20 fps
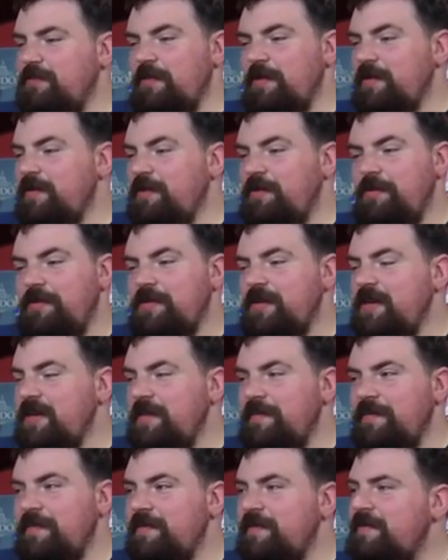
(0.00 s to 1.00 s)

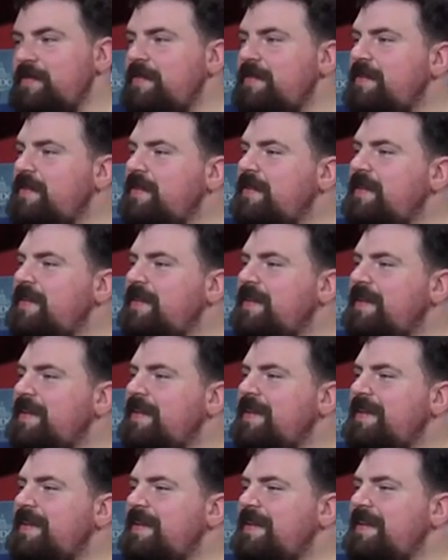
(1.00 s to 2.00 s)

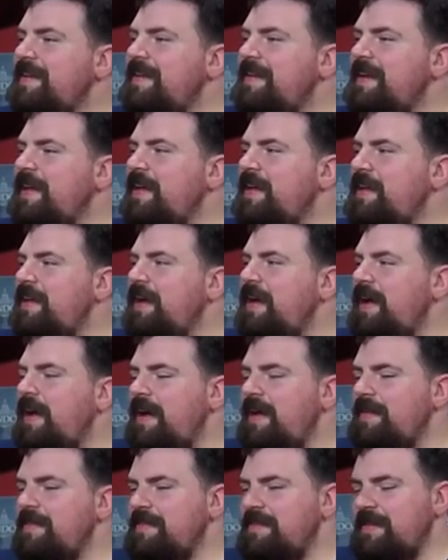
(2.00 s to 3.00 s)

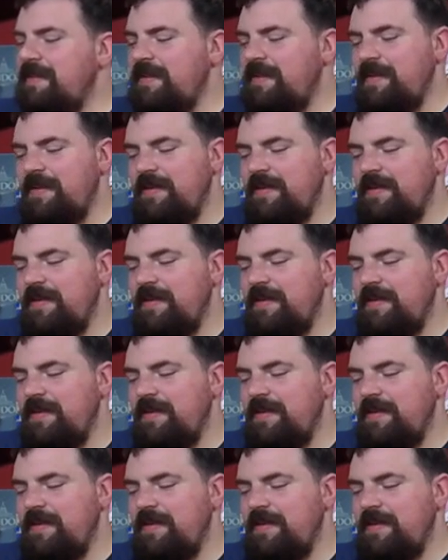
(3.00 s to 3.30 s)
No words are spoken by the person on screen.